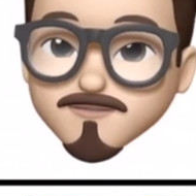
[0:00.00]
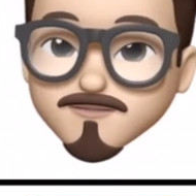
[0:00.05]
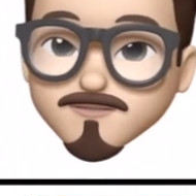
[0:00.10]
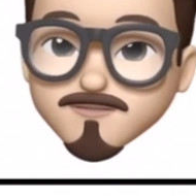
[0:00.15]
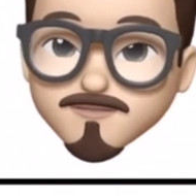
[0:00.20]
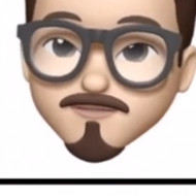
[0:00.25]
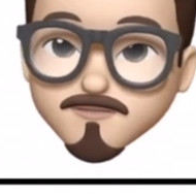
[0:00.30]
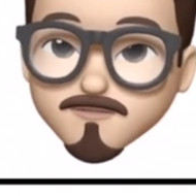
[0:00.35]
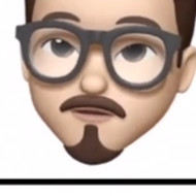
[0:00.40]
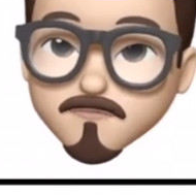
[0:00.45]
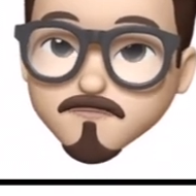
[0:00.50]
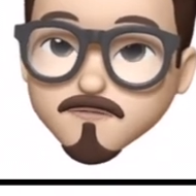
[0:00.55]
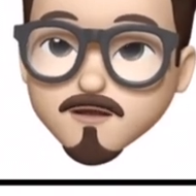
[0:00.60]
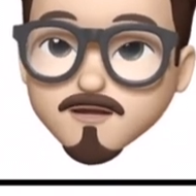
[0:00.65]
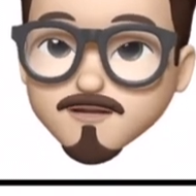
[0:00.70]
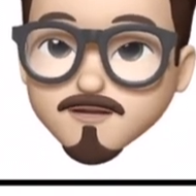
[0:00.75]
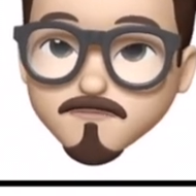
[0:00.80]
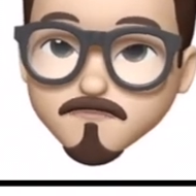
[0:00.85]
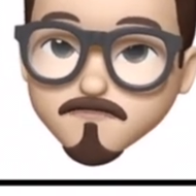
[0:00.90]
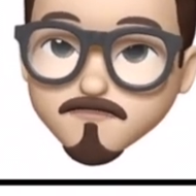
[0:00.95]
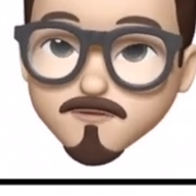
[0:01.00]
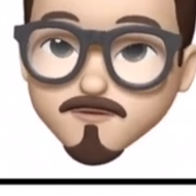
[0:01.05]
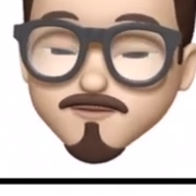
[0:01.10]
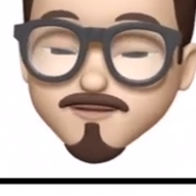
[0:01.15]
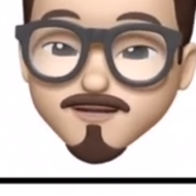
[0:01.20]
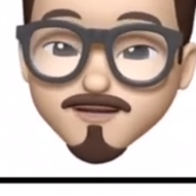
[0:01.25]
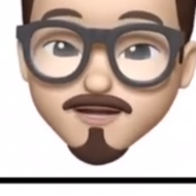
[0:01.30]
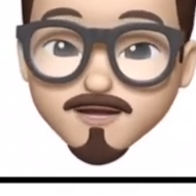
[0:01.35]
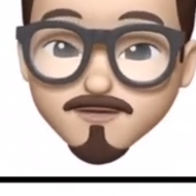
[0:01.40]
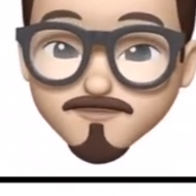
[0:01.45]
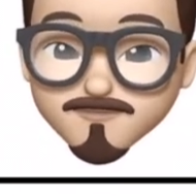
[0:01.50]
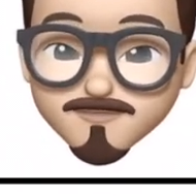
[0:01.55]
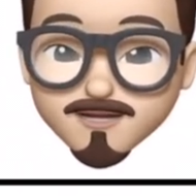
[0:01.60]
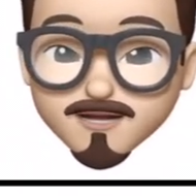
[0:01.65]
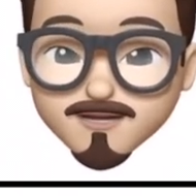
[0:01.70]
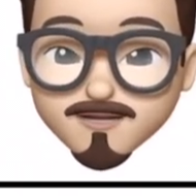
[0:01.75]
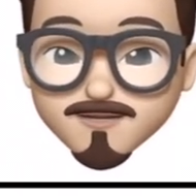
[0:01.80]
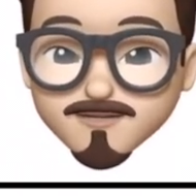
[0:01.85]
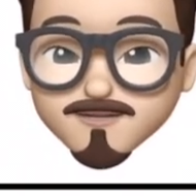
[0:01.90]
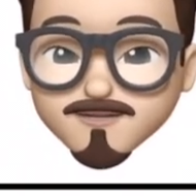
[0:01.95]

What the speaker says: So I'm adding more on the left side.